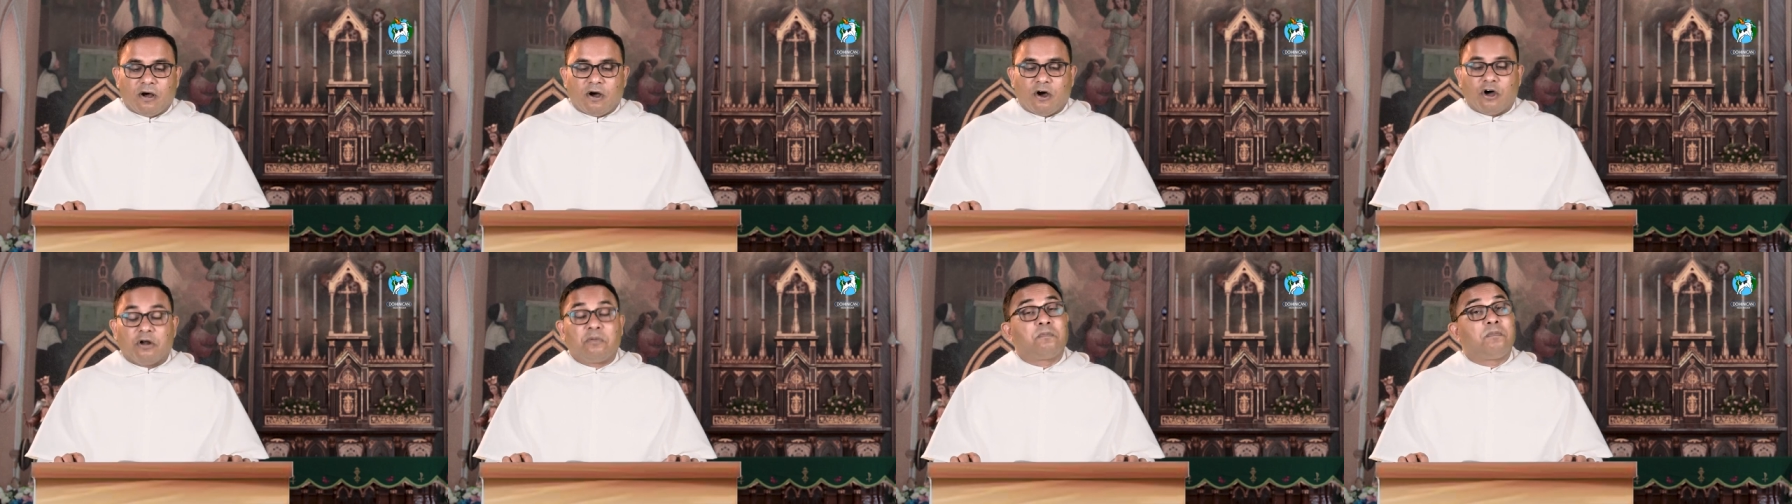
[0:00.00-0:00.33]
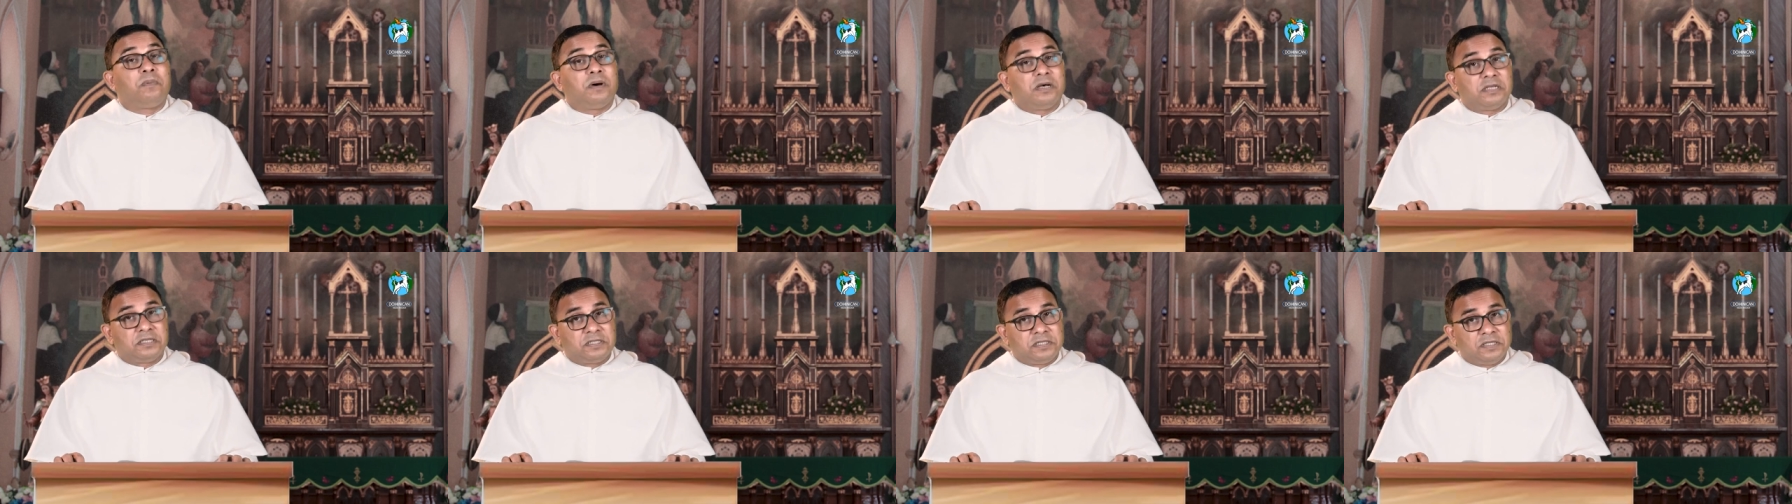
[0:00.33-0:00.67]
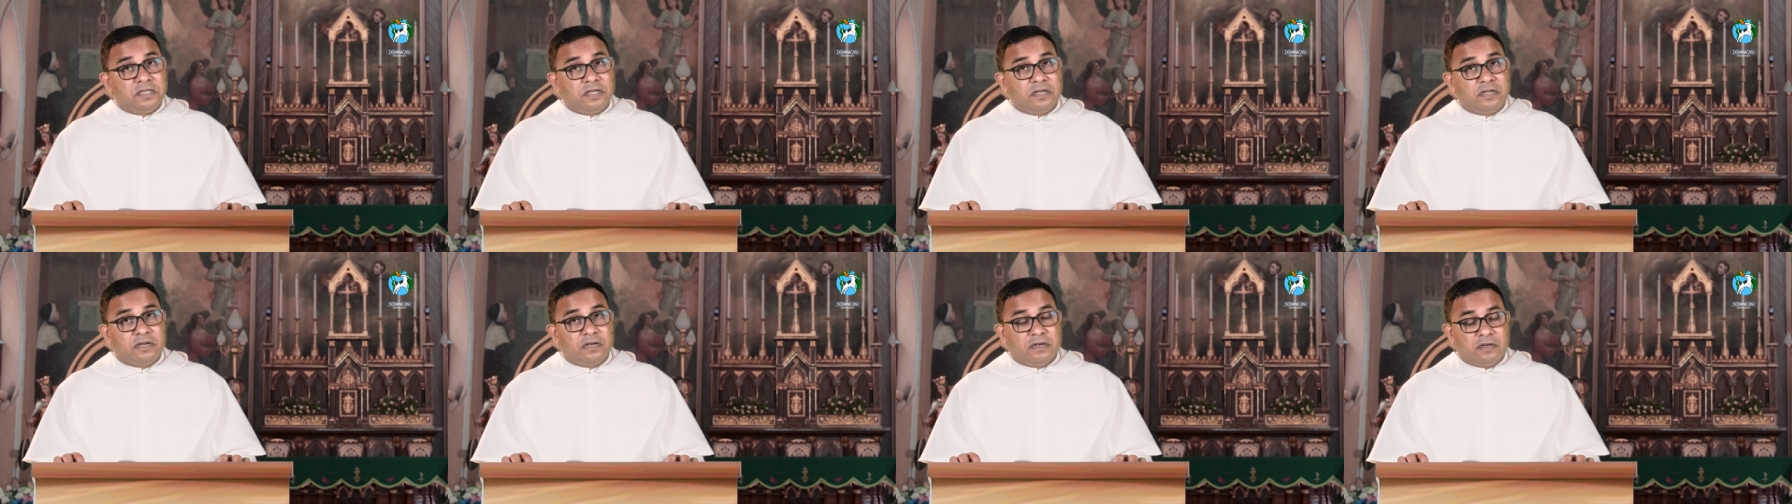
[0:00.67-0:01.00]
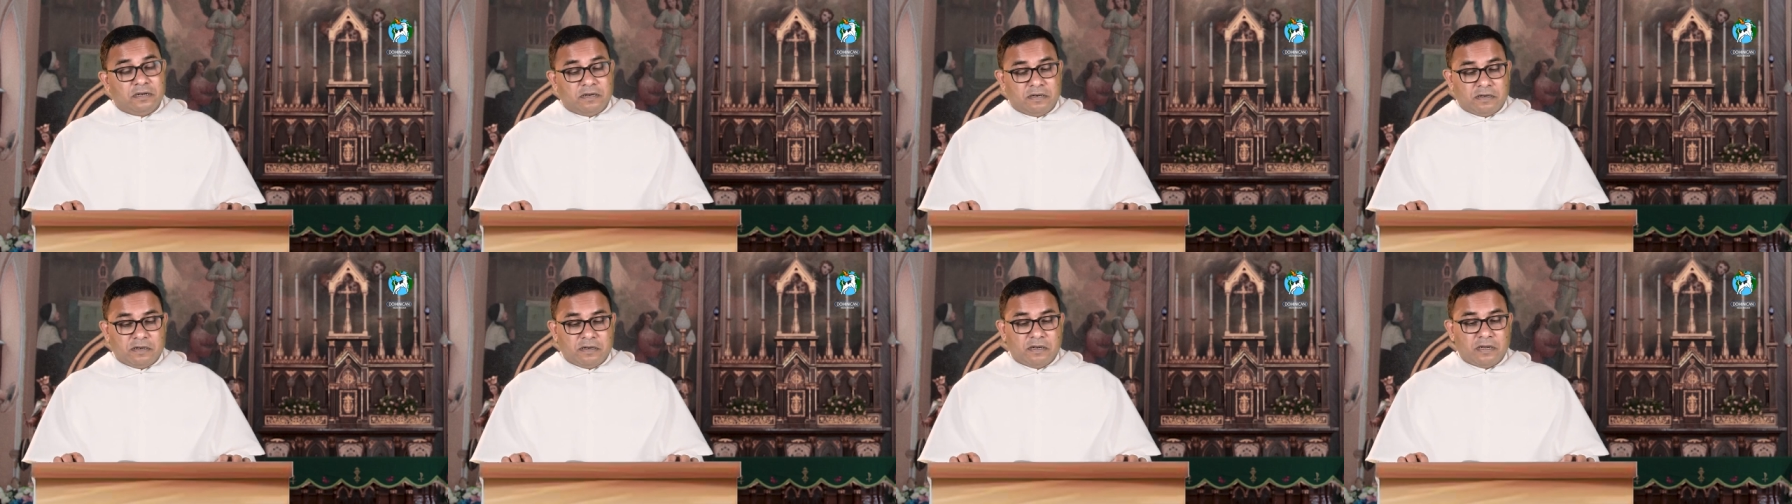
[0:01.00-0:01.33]
or
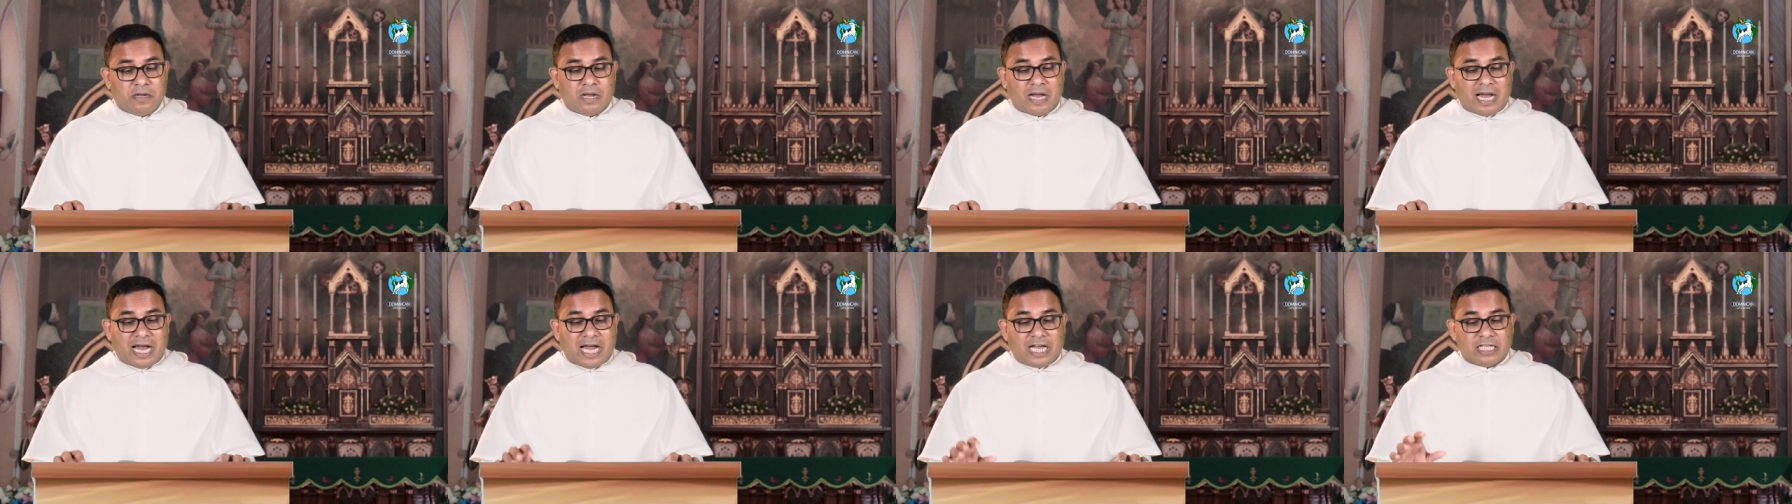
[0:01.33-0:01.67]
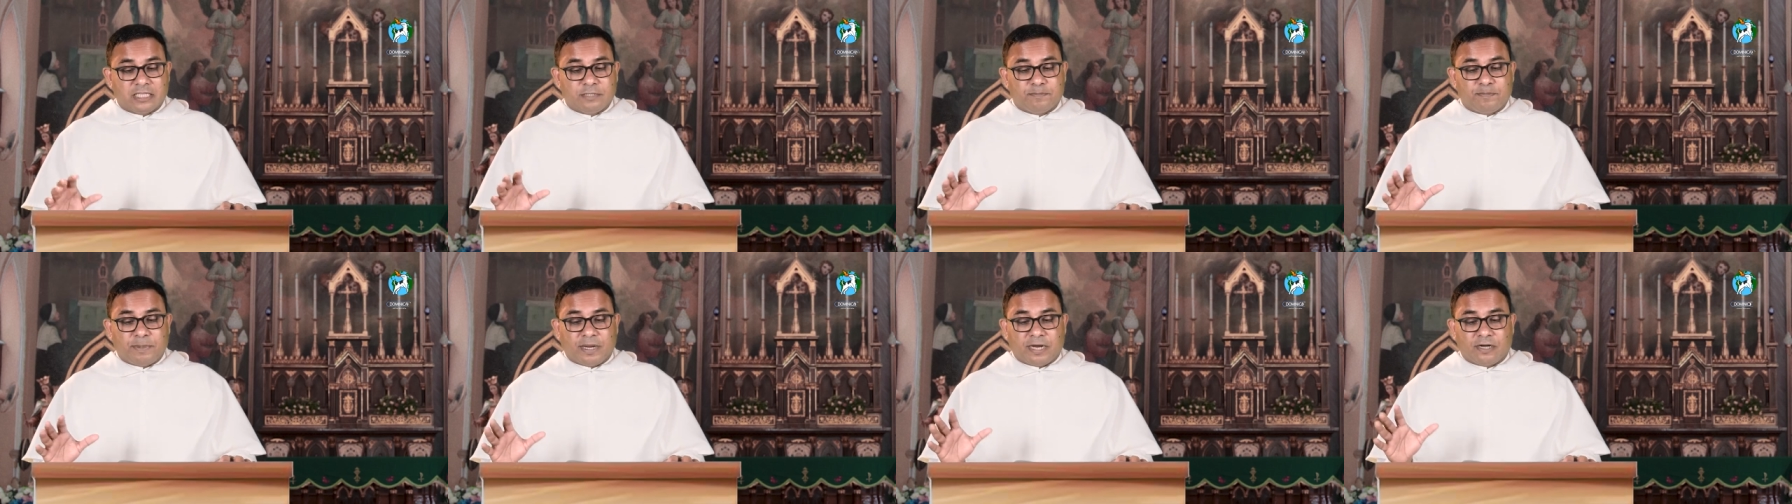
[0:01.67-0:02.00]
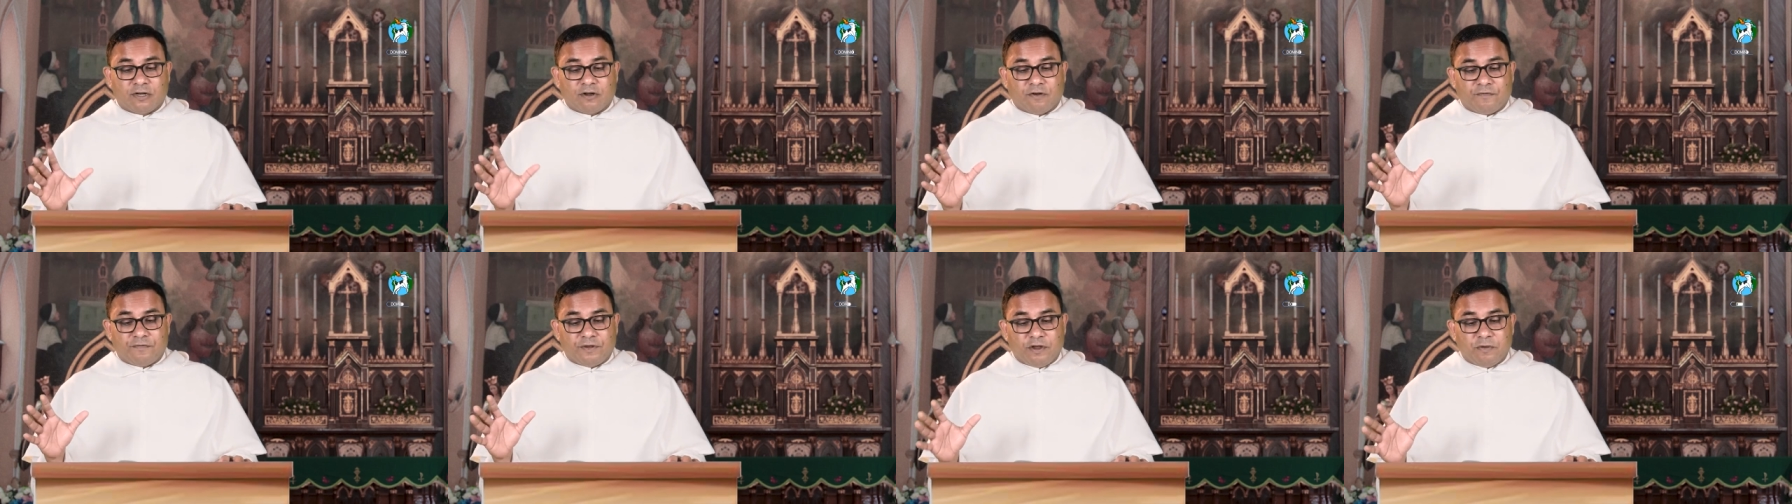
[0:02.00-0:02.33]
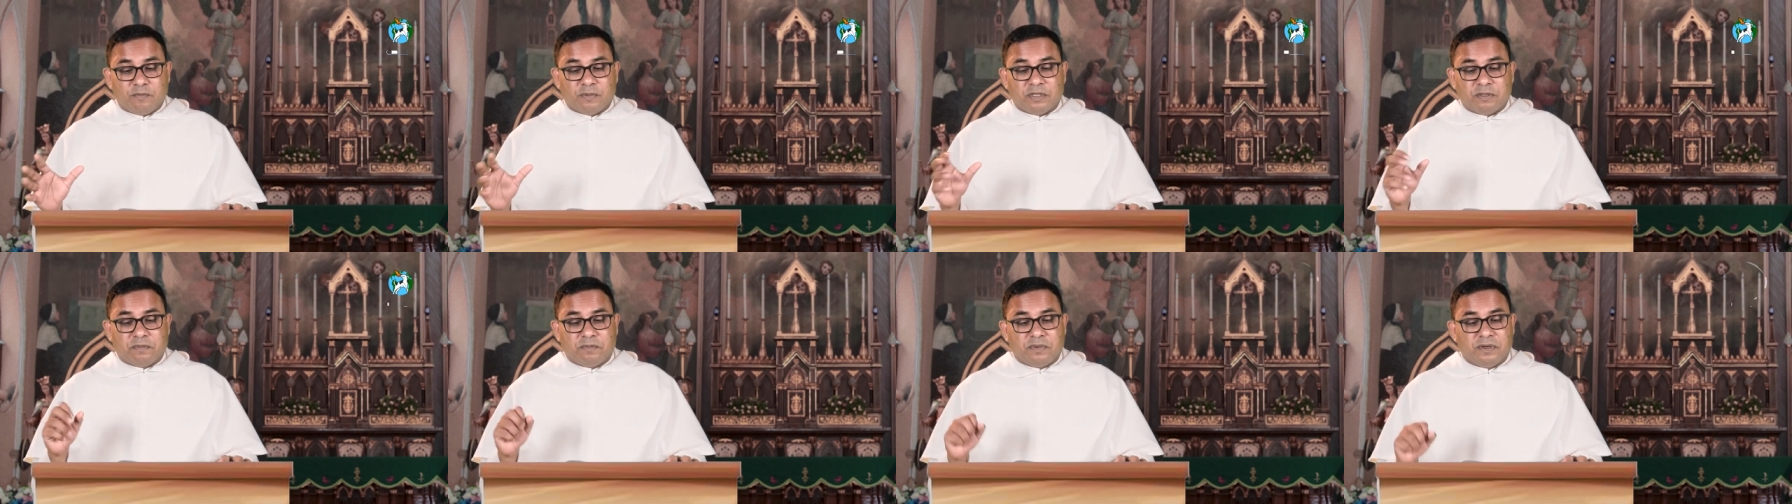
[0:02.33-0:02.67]
personal aspect of
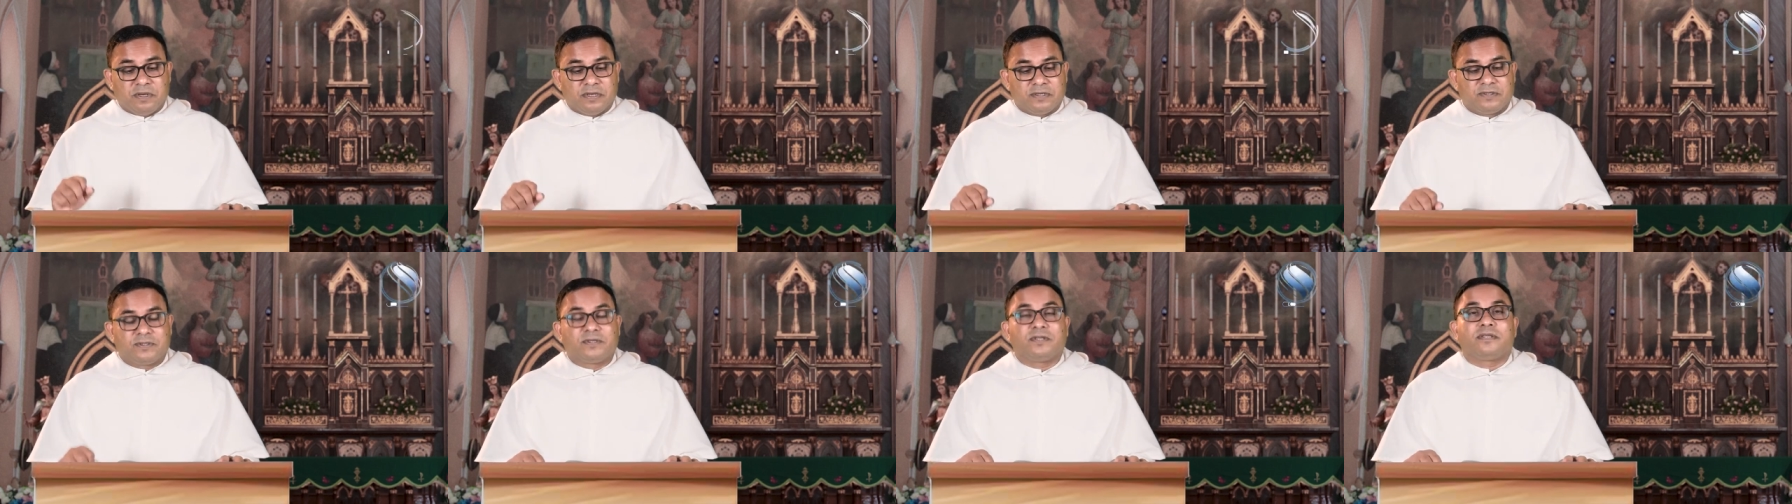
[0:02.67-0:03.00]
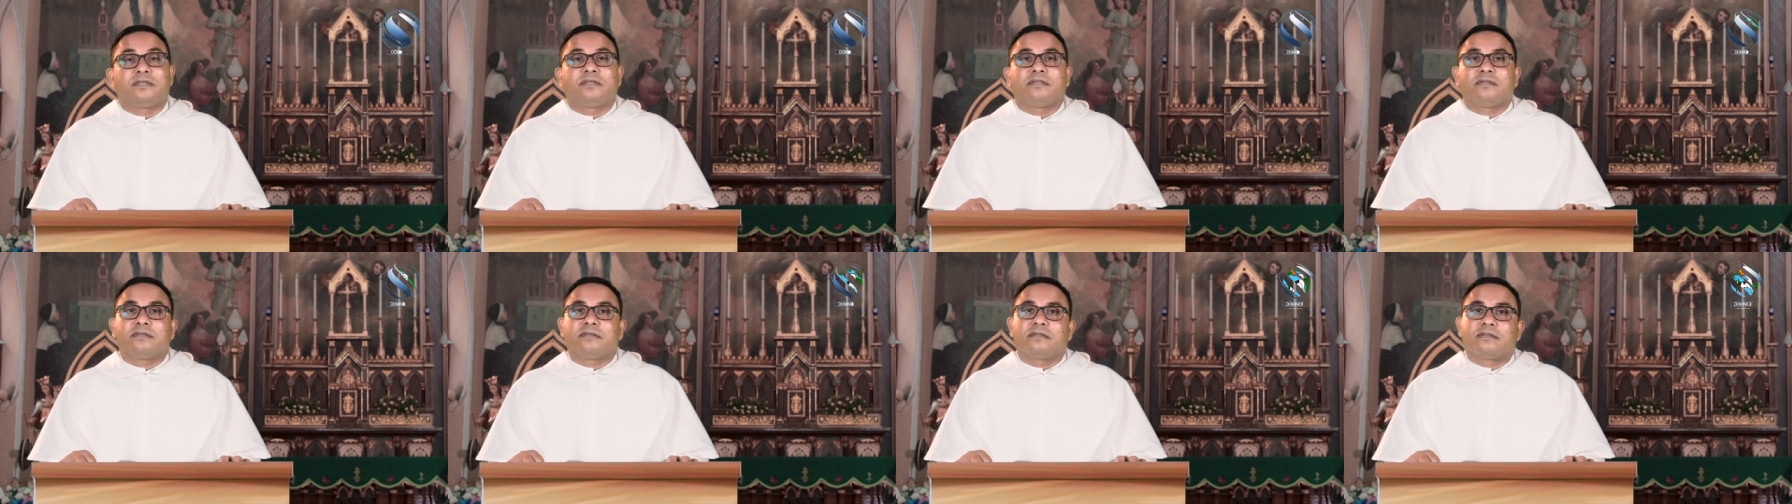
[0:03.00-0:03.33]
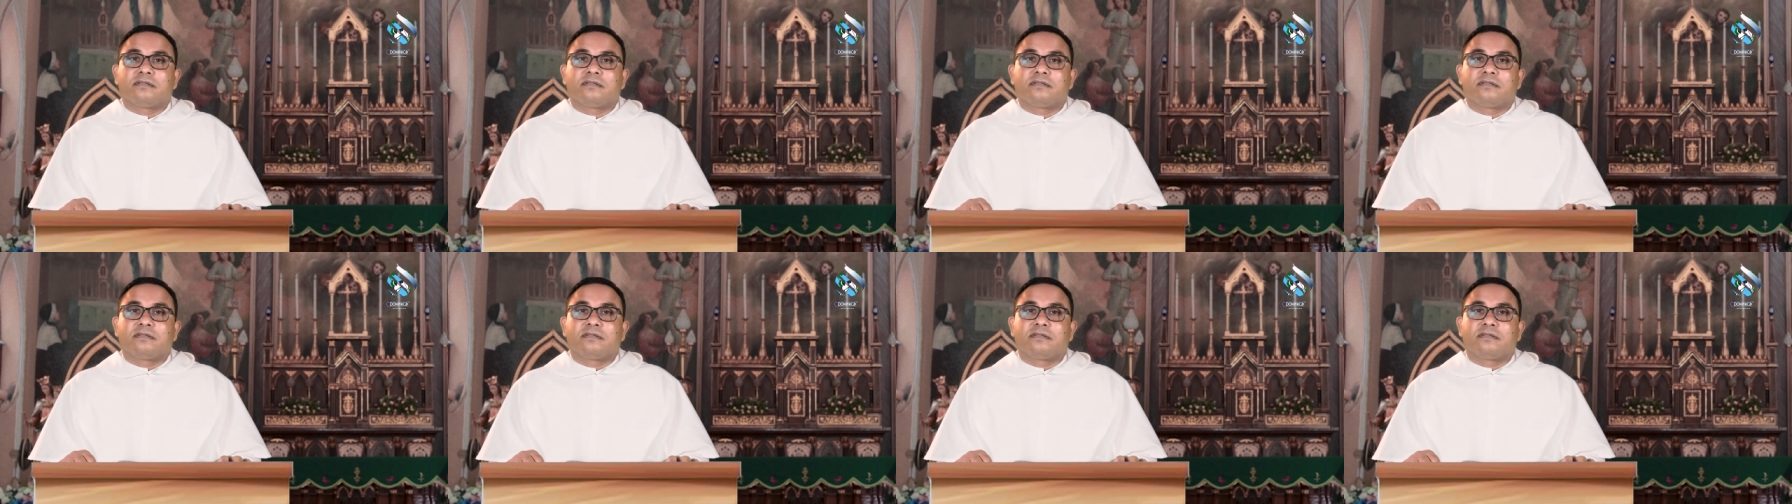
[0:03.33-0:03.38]
human person,